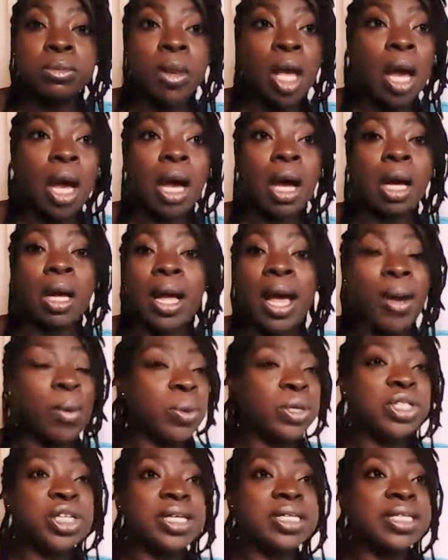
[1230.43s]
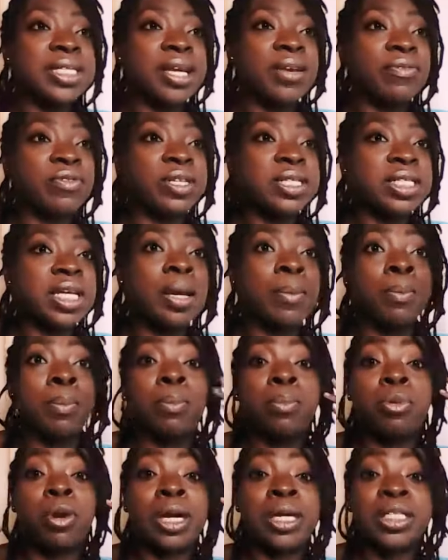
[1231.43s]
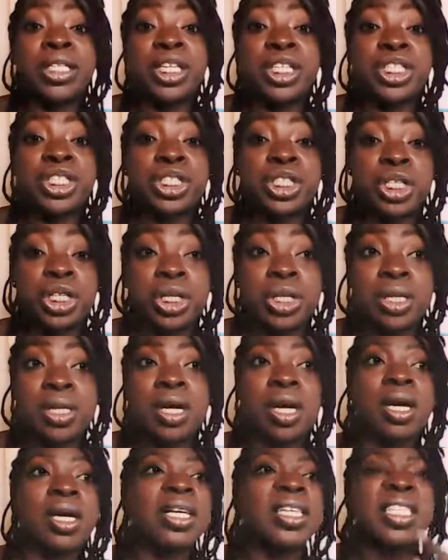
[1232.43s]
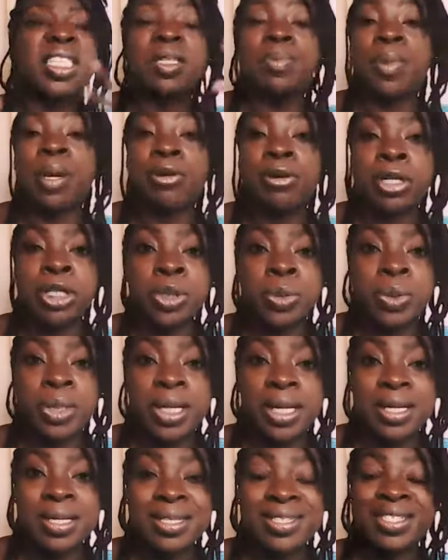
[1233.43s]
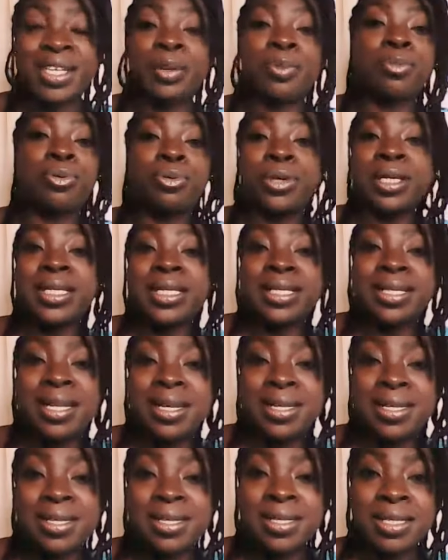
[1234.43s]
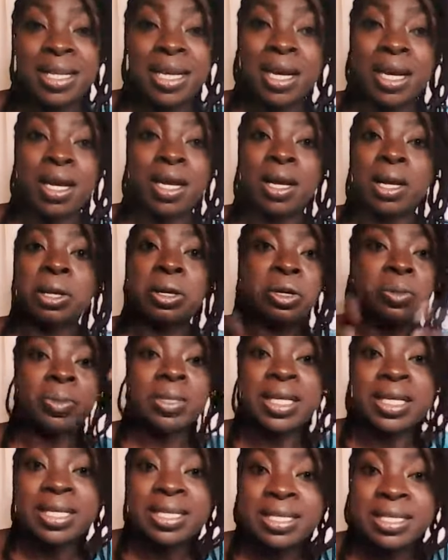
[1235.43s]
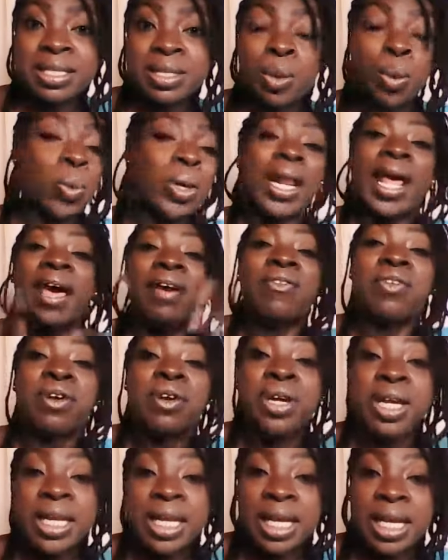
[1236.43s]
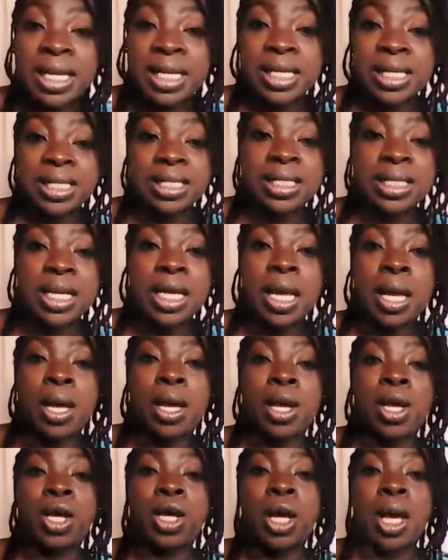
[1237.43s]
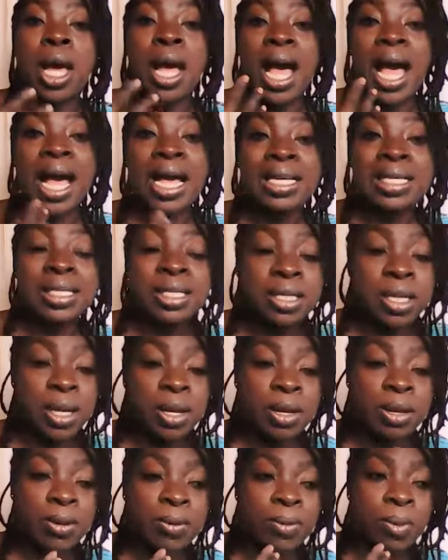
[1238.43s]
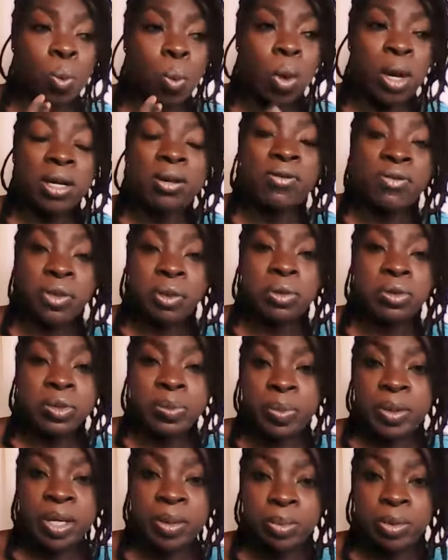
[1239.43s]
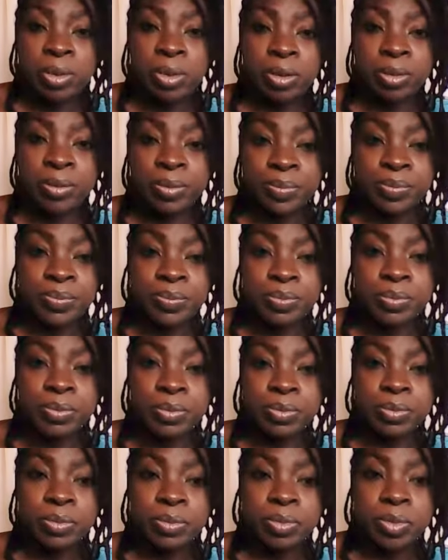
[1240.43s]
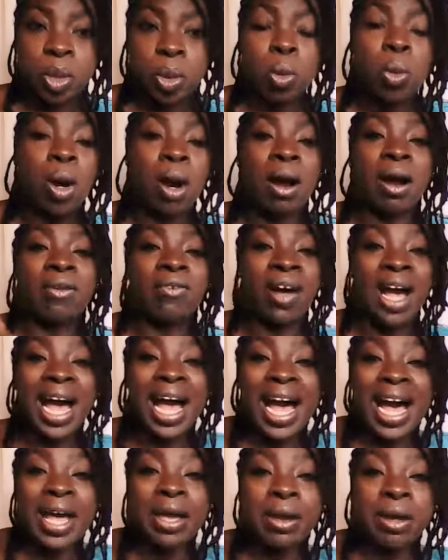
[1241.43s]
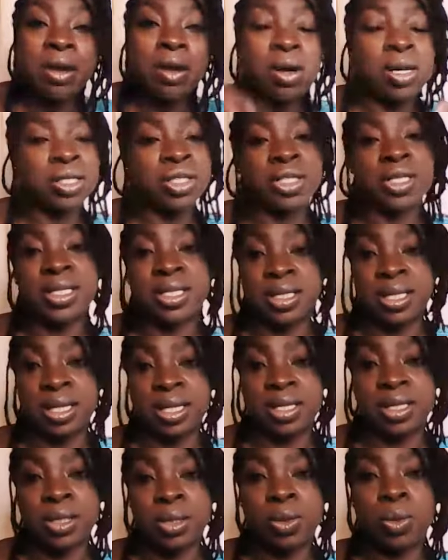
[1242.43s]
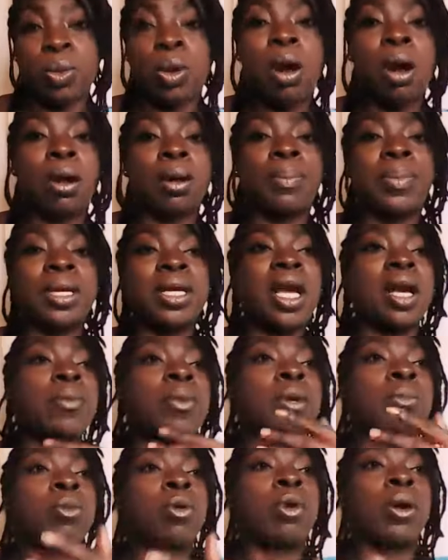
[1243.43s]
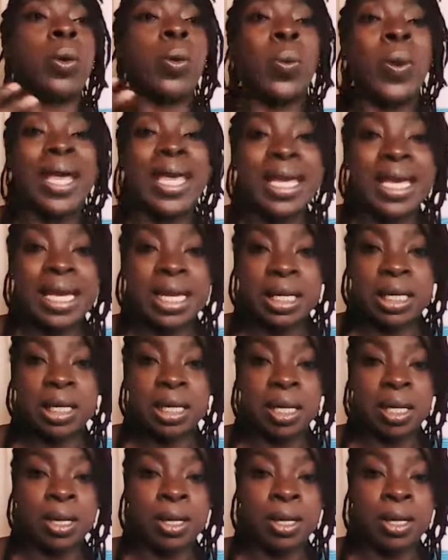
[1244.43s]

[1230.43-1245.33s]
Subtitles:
I would just say for some practitioner, spiritualist, priestess, herbalist, whatever it is, as one of those people who are of a higher consciousness, who are becoming more awakened,